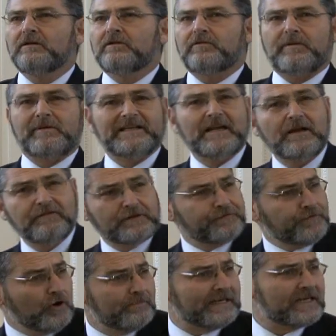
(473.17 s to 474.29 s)
Rabbi David
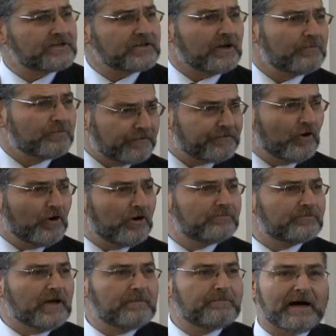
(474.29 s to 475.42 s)
Foreman is a Reform
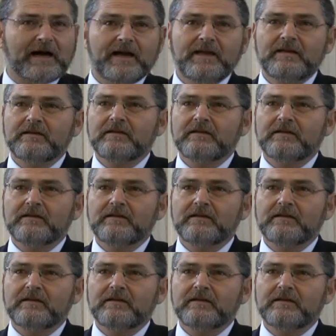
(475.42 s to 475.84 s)
rabbi,